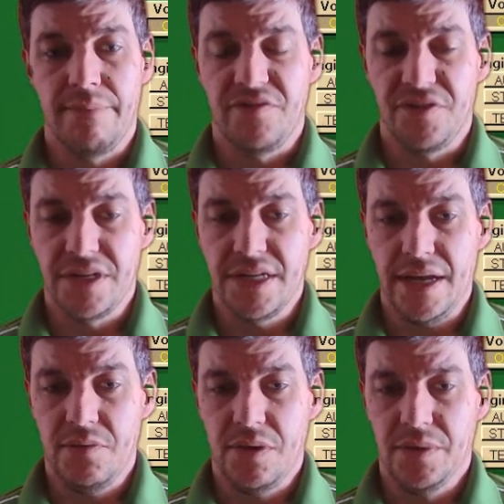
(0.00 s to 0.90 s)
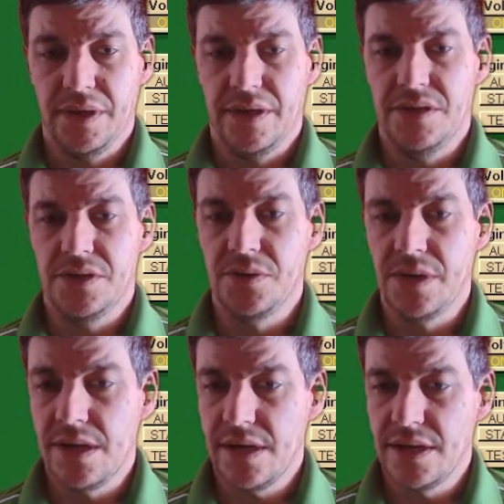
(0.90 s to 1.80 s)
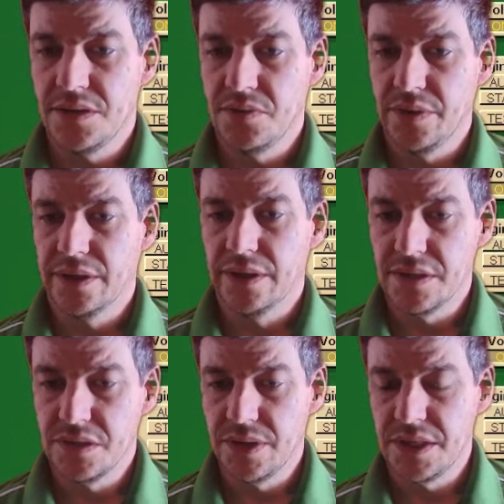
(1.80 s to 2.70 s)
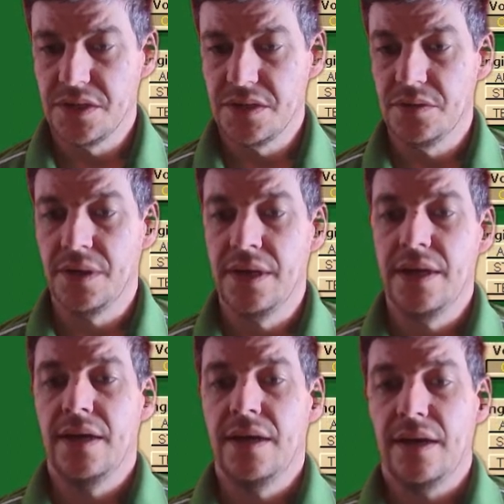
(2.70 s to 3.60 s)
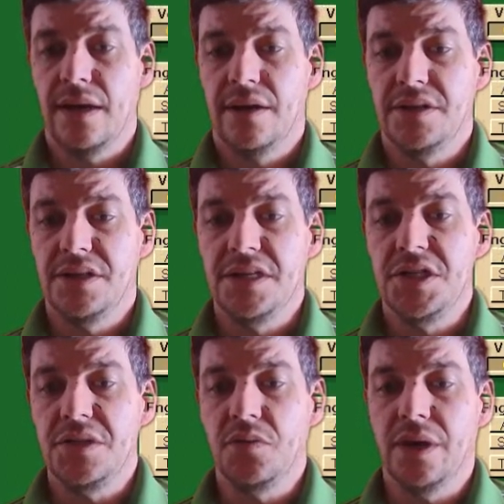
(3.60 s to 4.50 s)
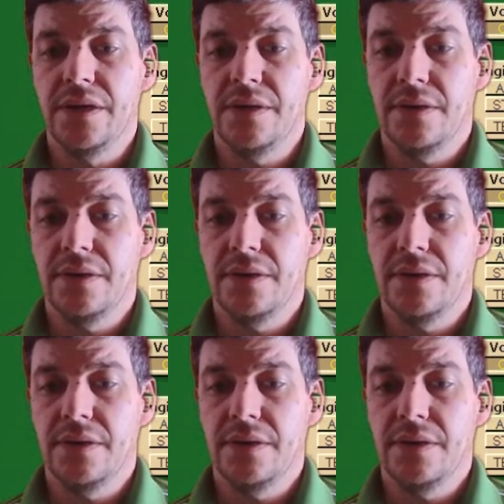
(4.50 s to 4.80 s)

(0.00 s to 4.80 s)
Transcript: For today, what we're going to do is we're going to switch to our DG1,